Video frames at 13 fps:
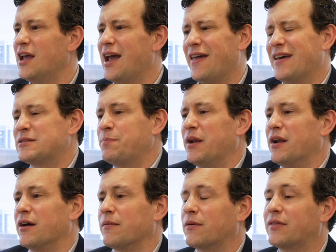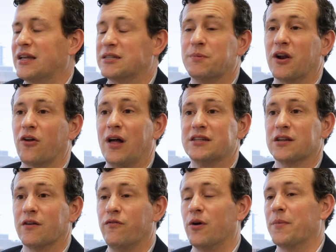And that's been a
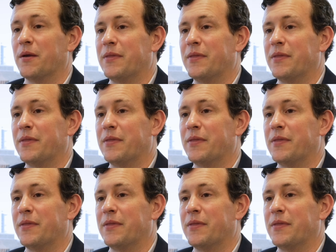classic formula.